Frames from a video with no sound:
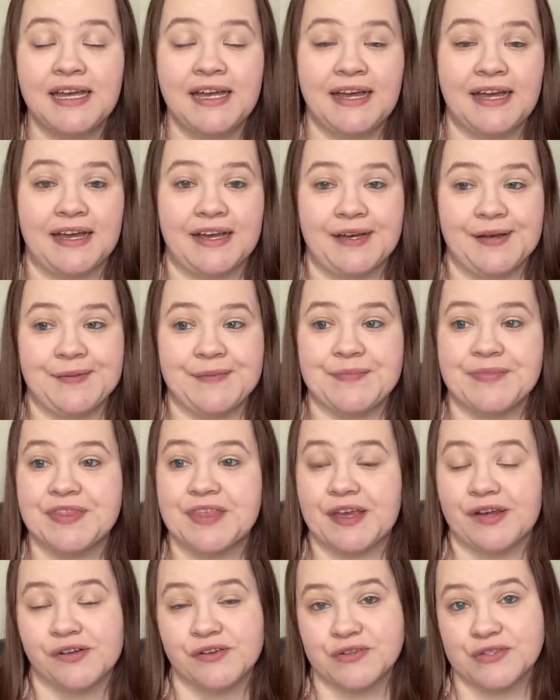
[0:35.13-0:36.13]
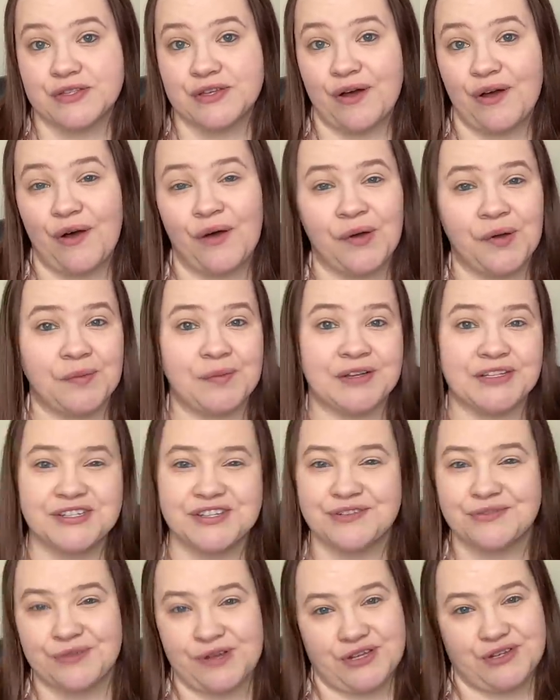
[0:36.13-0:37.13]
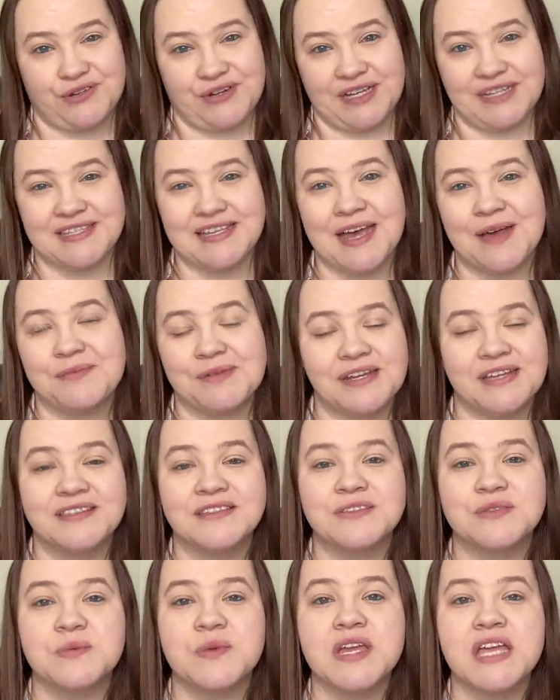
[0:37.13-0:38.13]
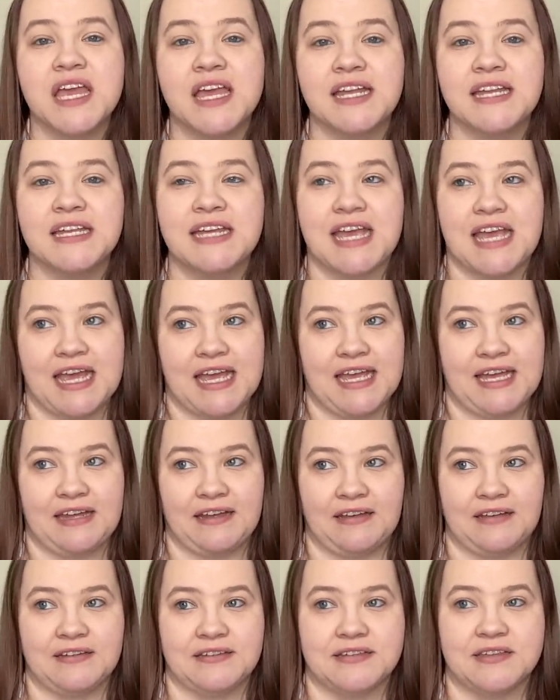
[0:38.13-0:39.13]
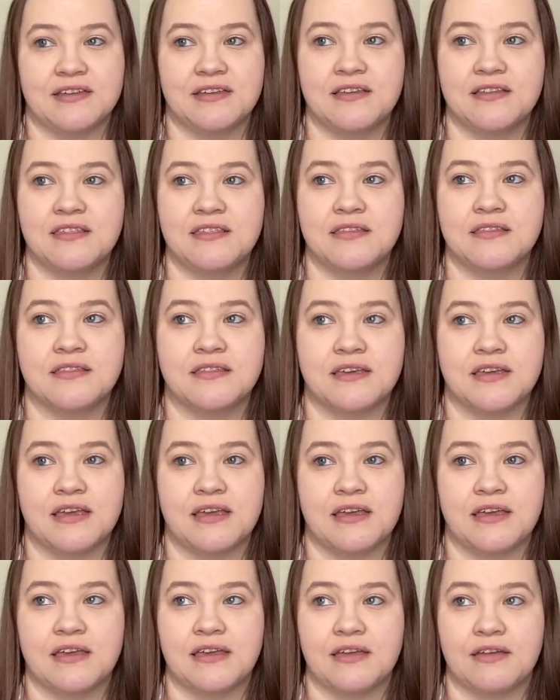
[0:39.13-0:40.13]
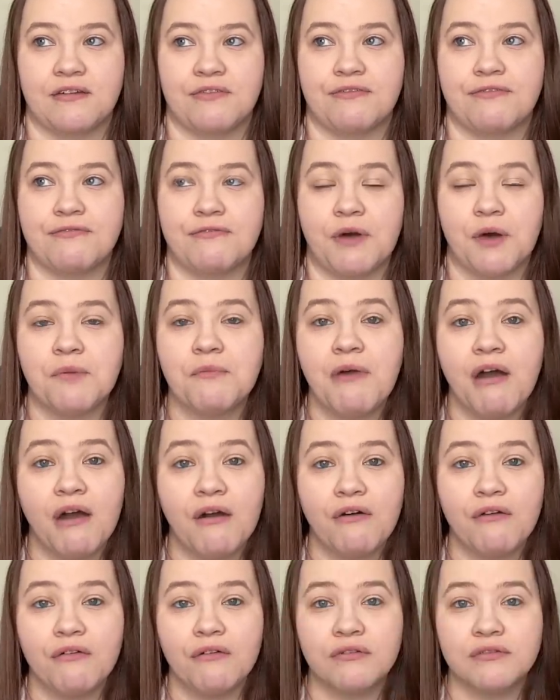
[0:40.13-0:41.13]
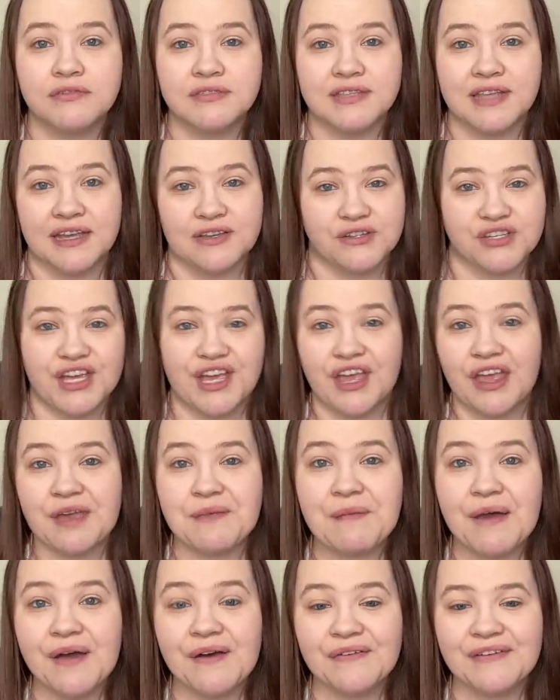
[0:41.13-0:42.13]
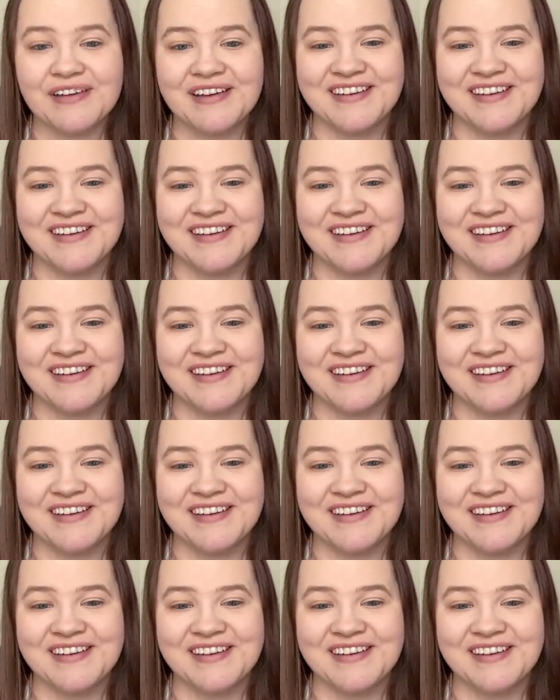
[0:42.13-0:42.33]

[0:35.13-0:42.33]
Um, there's a whole bunch of retreats happening this weekend, and the FOMO, slash Ikimo.